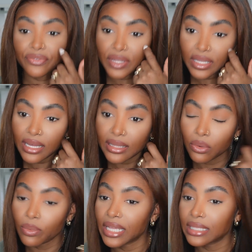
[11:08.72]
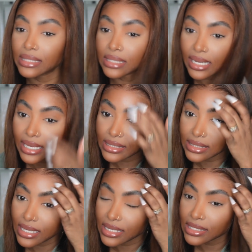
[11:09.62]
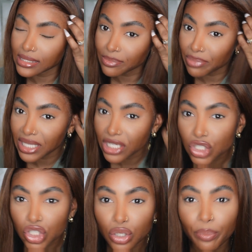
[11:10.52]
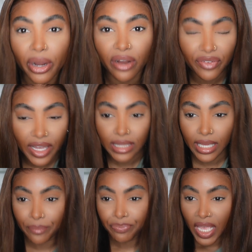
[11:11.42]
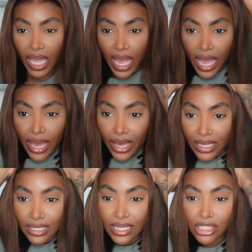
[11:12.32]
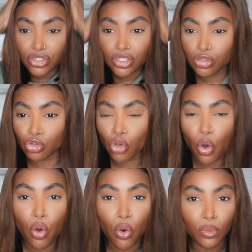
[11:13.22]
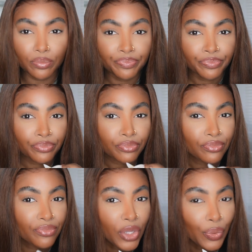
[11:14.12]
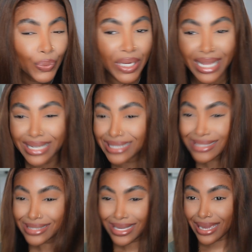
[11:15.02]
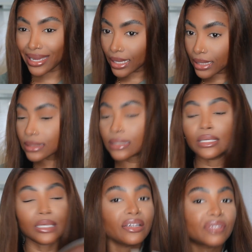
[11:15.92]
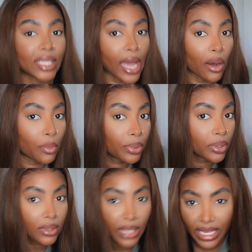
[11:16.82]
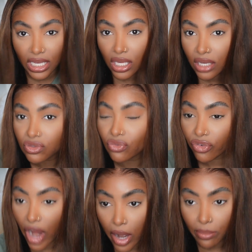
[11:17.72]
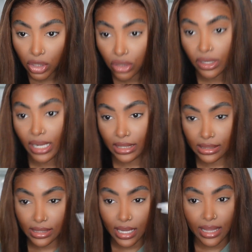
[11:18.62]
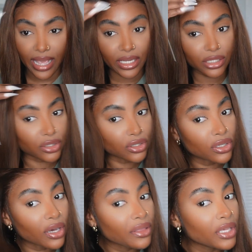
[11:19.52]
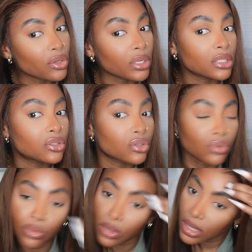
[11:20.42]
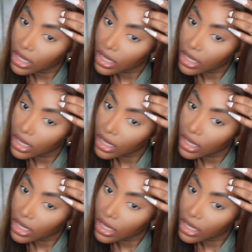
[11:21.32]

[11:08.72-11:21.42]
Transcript: feel like the way this lace is bleached perfectly, and it's just so realistic. It gives scalp, like it gives very much realistic. Like there's nothing you need to do.